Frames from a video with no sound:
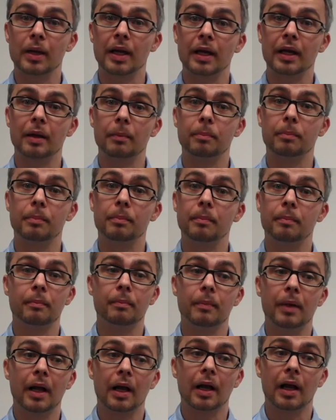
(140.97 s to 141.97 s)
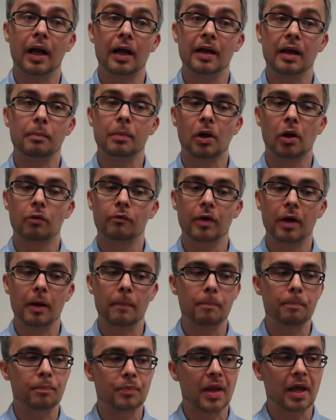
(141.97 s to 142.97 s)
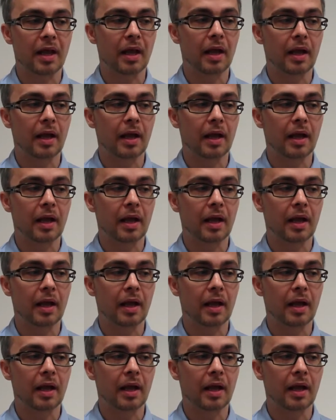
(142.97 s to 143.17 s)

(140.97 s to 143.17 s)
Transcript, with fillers: may a number of um,